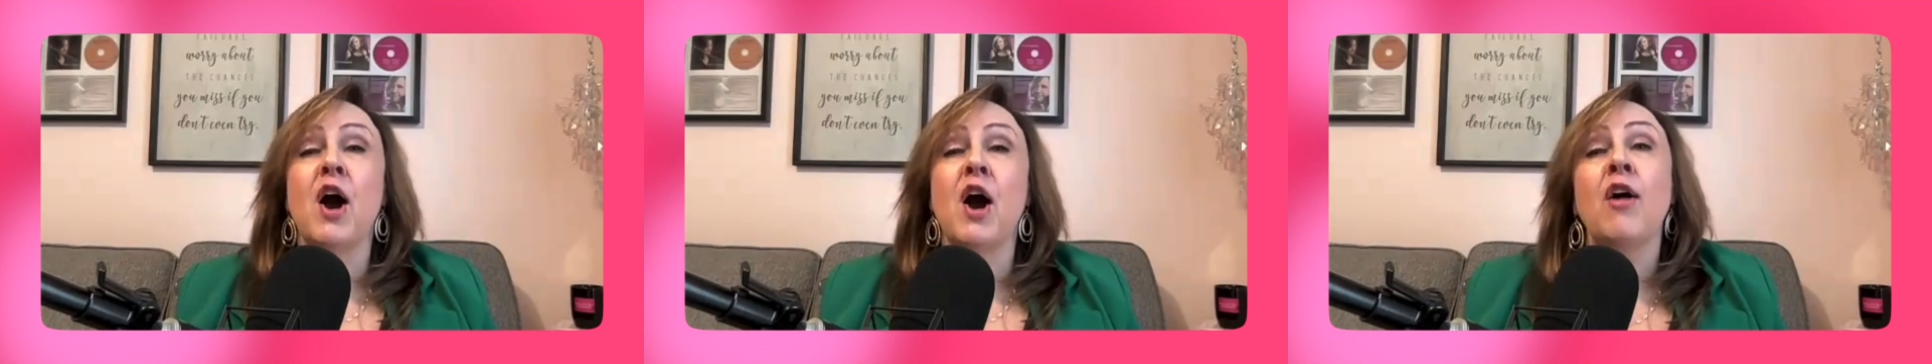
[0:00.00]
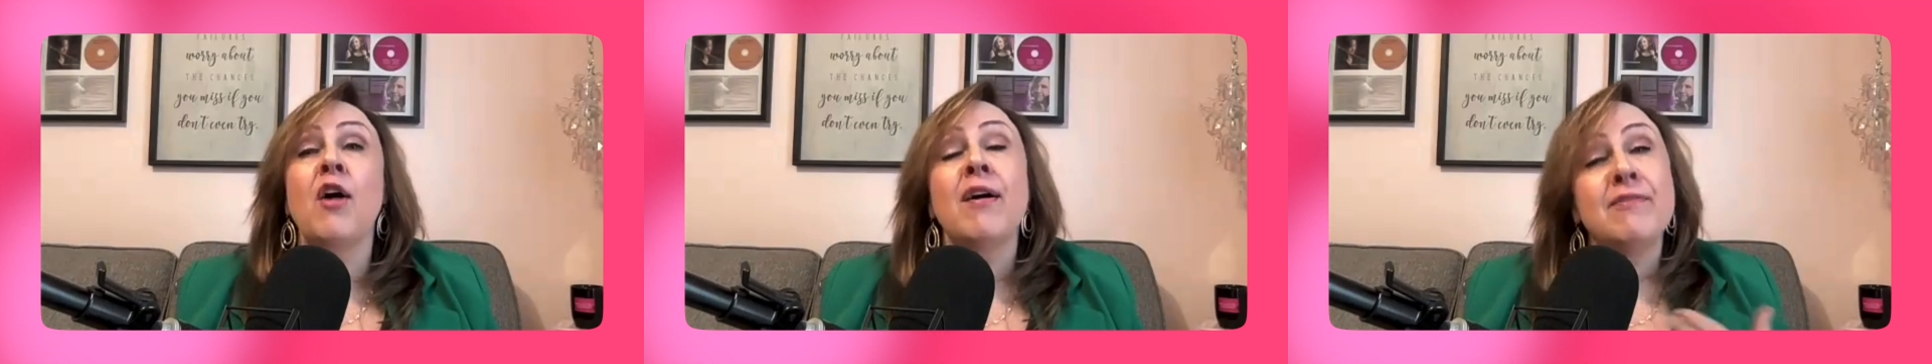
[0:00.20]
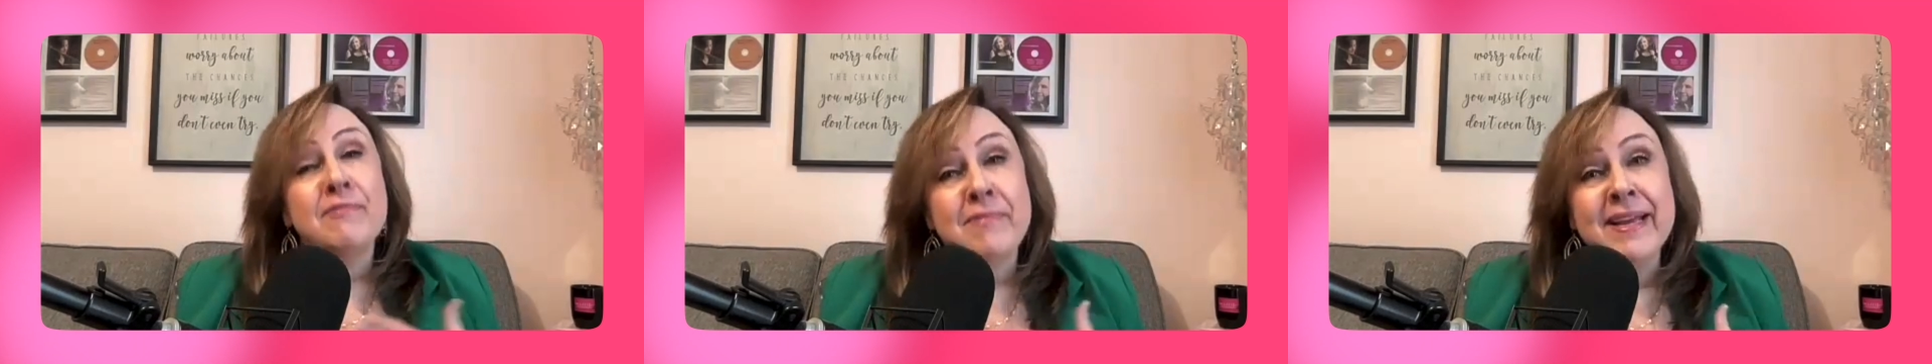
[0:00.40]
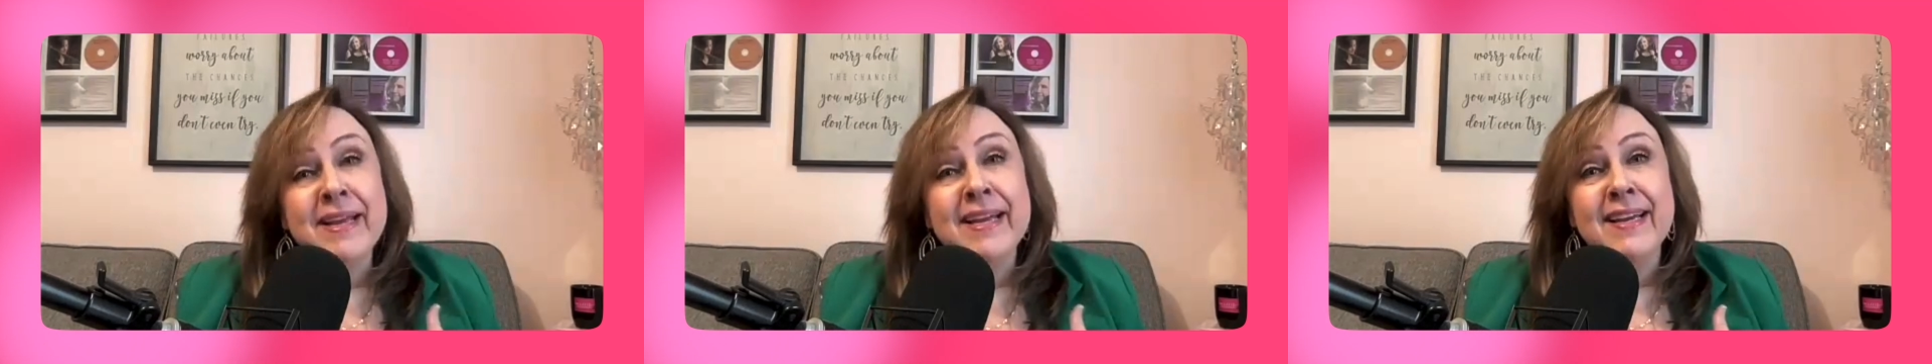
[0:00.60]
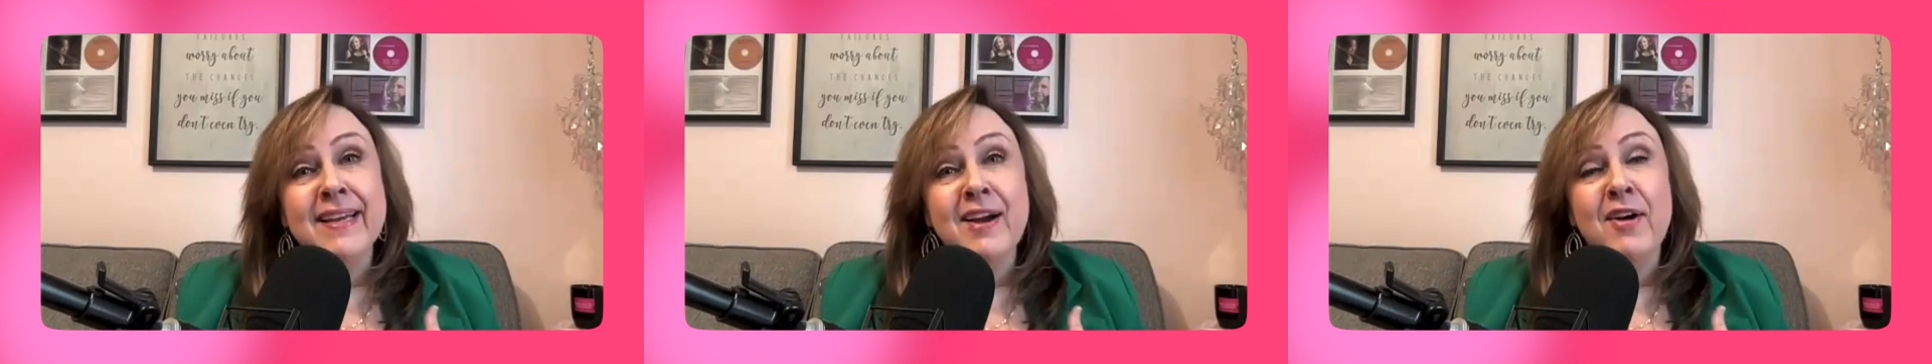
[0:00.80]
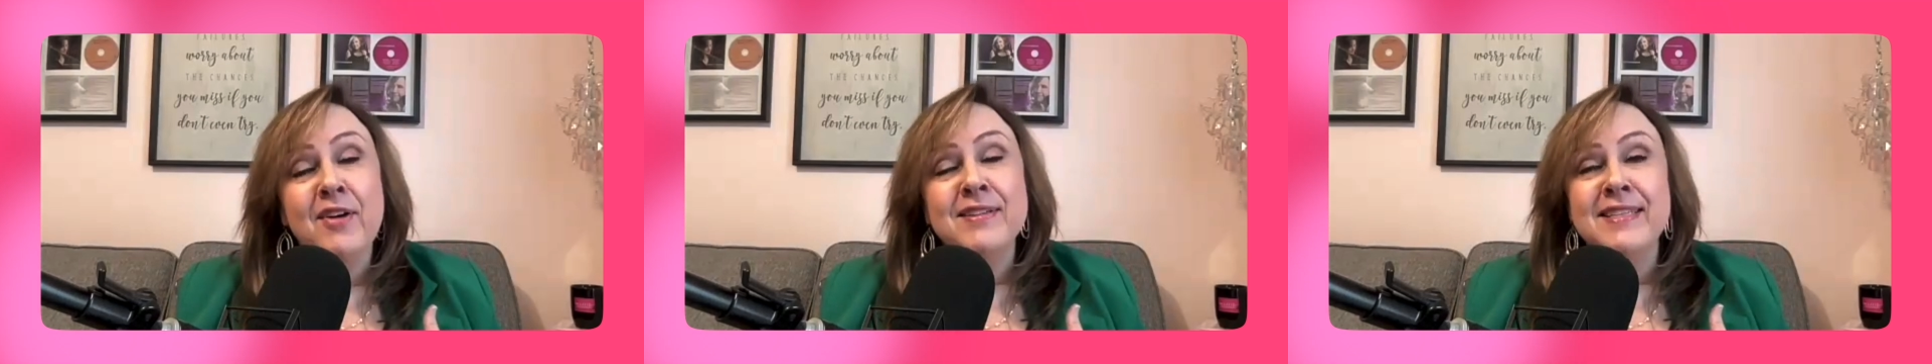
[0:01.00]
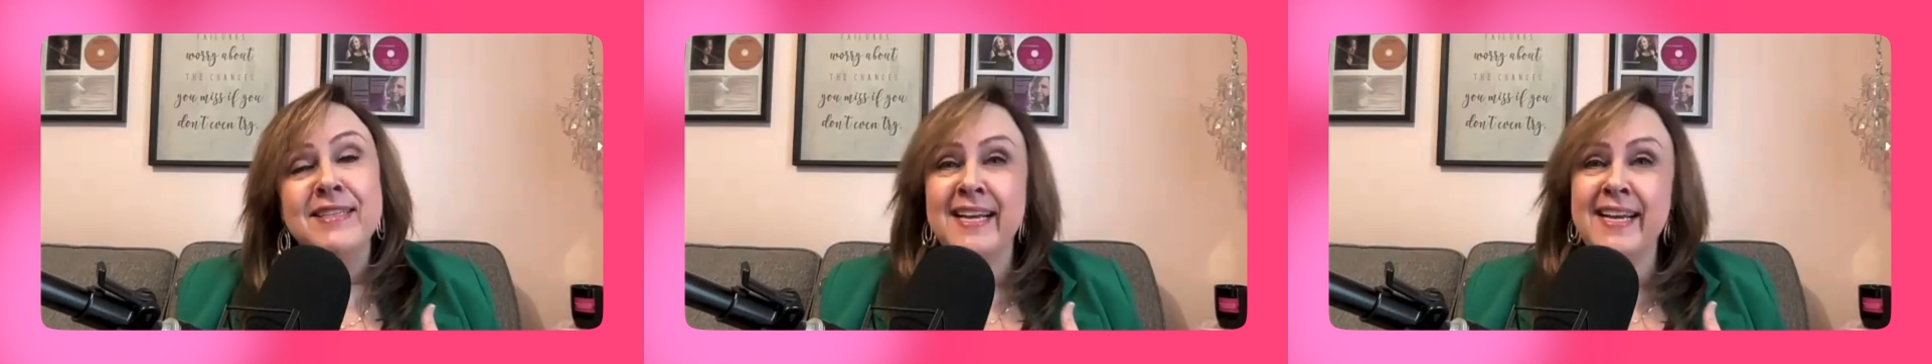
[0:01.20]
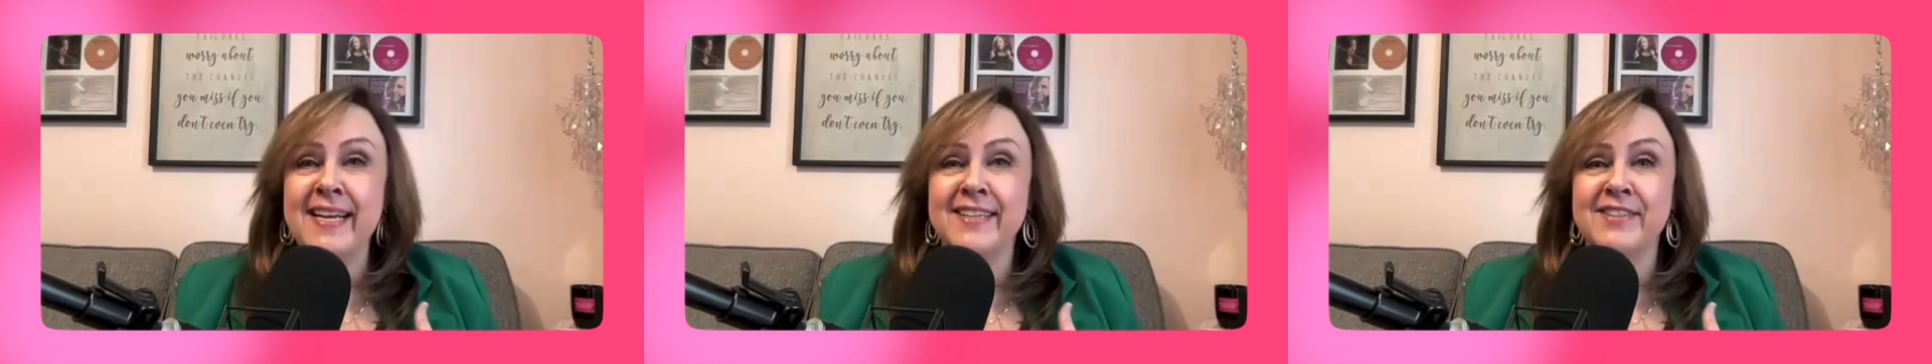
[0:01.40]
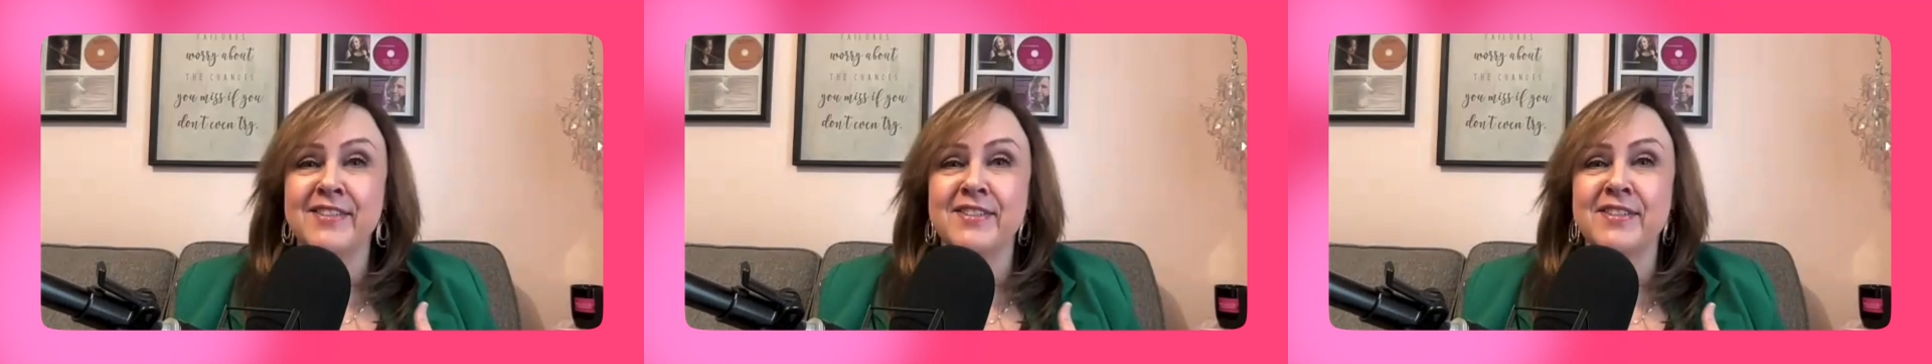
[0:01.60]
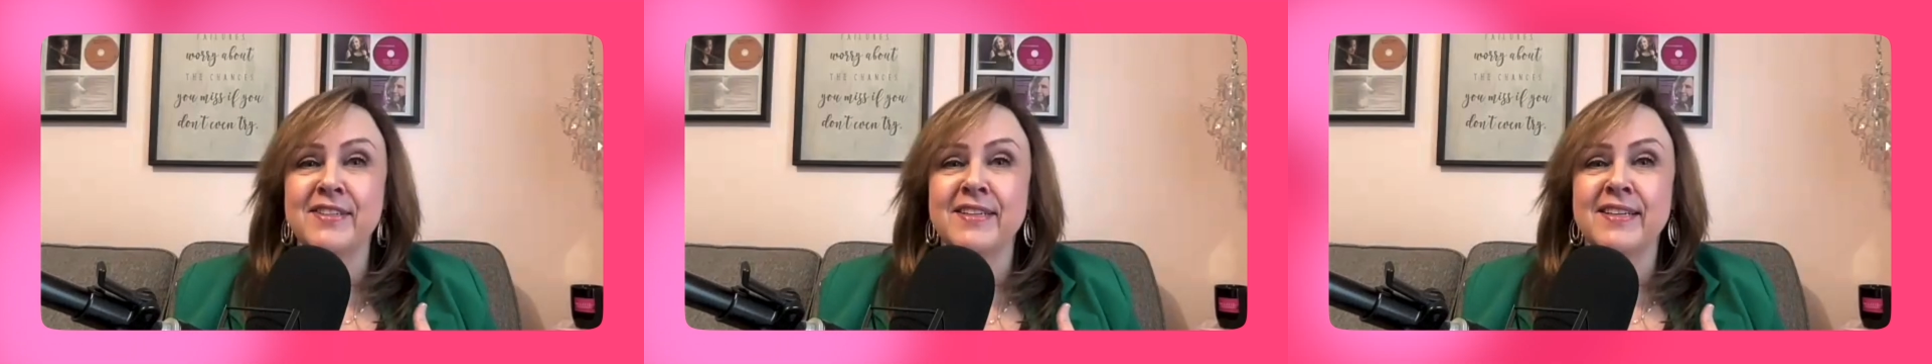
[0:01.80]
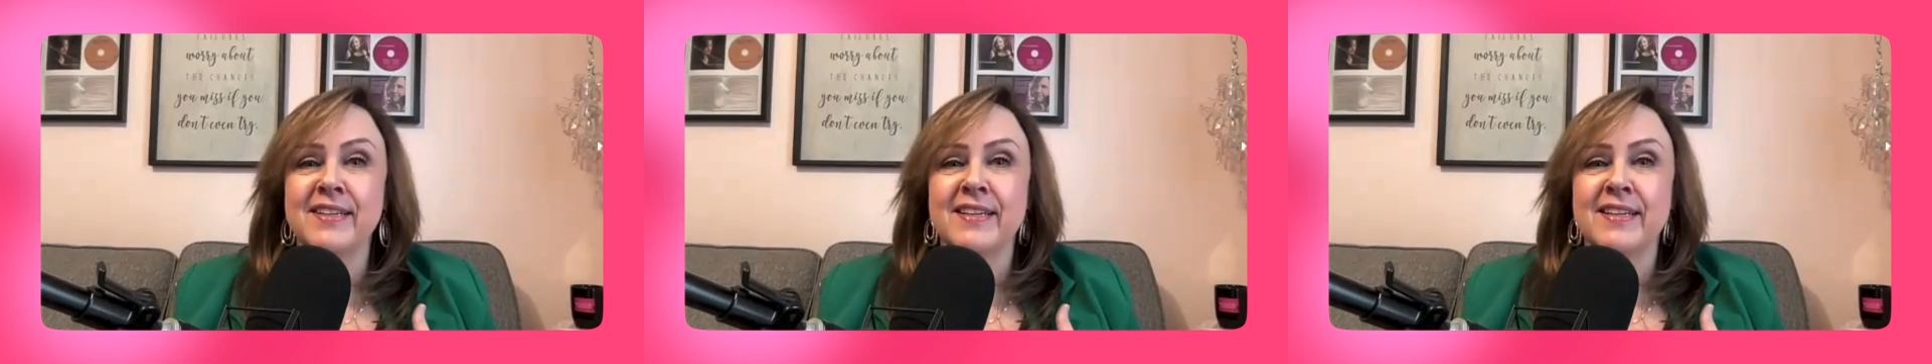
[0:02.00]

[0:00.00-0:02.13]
are of me on stage.